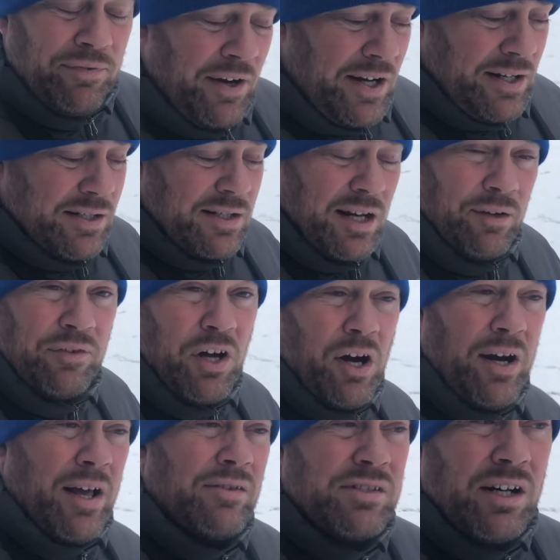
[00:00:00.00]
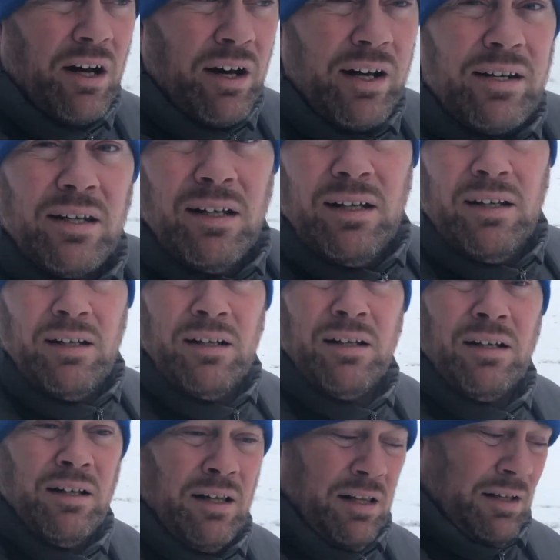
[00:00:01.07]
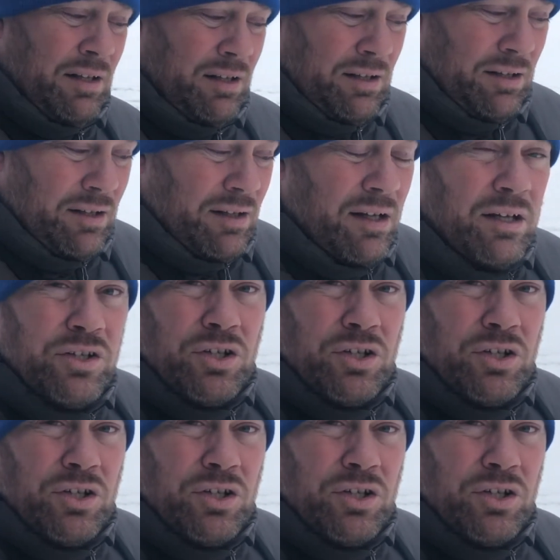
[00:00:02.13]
feeders, and then I've gone outside and